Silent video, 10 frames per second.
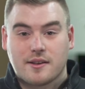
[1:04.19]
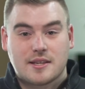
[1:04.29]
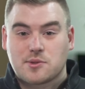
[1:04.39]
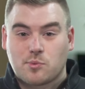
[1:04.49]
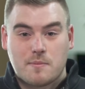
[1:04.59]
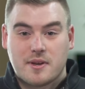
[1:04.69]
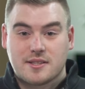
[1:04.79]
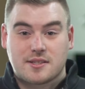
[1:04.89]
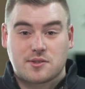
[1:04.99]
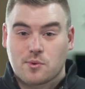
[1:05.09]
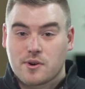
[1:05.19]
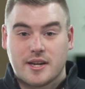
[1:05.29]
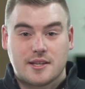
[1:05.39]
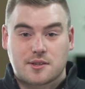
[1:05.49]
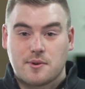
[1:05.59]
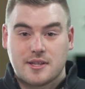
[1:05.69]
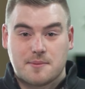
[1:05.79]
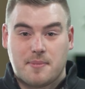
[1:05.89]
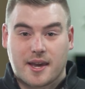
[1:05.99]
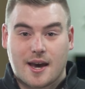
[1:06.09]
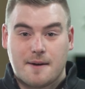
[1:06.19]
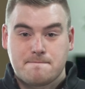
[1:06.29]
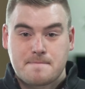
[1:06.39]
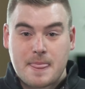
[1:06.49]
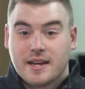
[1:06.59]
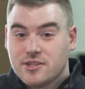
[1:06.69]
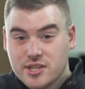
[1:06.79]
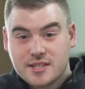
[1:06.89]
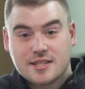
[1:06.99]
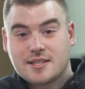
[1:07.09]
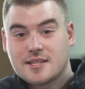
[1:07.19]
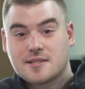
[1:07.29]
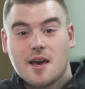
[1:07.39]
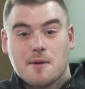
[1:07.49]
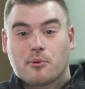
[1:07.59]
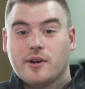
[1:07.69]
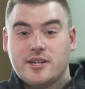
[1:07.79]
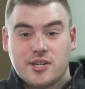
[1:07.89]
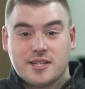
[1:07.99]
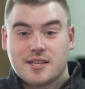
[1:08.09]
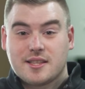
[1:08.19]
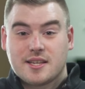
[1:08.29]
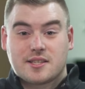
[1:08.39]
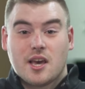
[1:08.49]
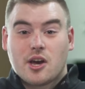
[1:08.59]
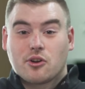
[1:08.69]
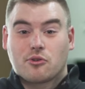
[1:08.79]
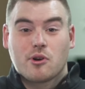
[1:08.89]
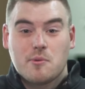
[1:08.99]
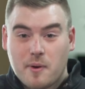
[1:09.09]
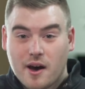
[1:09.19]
this woman's story is going to pick up. Jesus is preaching to this group